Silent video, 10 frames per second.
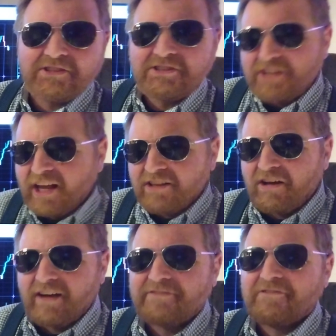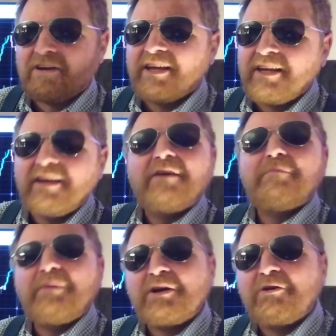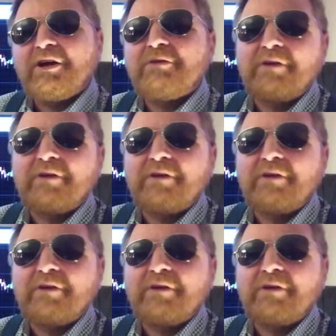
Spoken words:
sell-off, right? Bitcoin